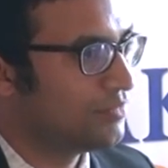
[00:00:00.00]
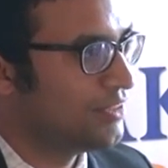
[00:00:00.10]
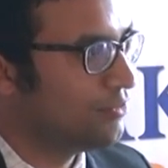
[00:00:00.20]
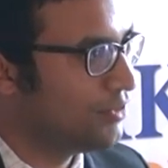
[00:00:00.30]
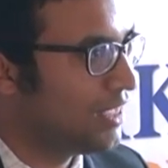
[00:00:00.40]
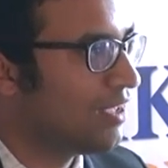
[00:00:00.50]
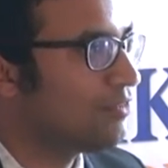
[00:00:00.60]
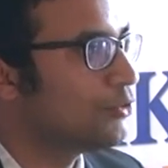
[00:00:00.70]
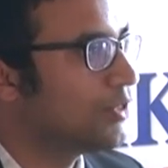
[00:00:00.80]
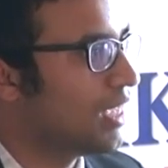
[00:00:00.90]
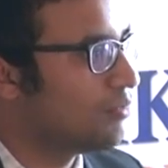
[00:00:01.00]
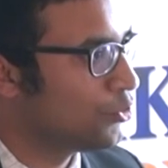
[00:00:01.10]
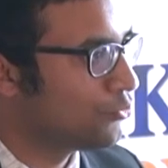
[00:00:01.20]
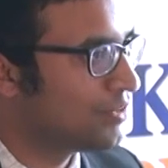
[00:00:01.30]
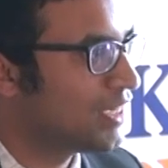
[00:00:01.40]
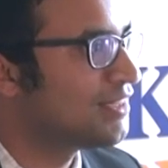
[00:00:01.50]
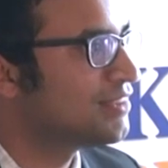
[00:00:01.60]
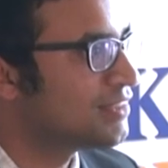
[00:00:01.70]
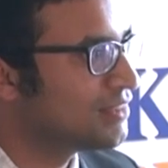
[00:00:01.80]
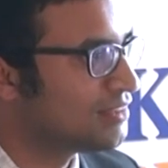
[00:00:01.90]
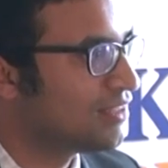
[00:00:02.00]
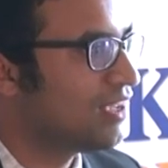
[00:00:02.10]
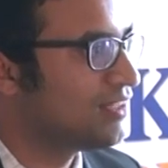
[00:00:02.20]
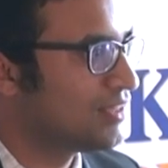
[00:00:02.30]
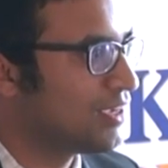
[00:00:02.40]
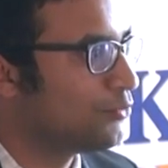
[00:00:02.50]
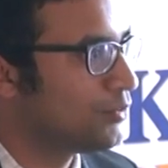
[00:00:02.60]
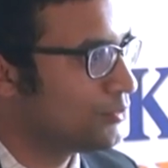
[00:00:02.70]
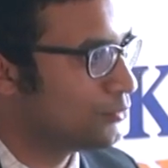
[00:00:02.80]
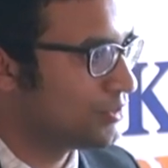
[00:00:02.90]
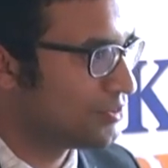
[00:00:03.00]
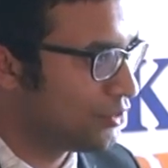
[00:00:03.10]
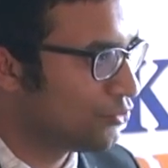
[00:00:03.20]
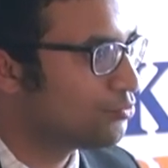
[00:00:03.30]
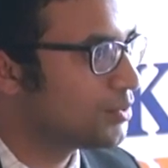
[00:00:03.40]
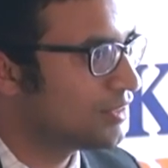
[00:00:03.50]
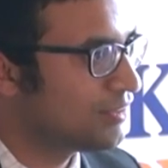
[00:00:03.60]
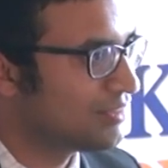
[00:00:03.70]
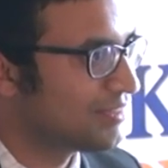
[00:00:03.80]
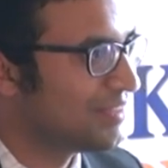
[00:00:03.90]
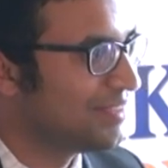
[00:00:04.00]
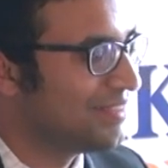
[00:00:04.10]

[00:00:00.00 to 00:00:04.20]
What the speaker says: Sir, we have our diamond of necklaces as accounted to the string of pearls.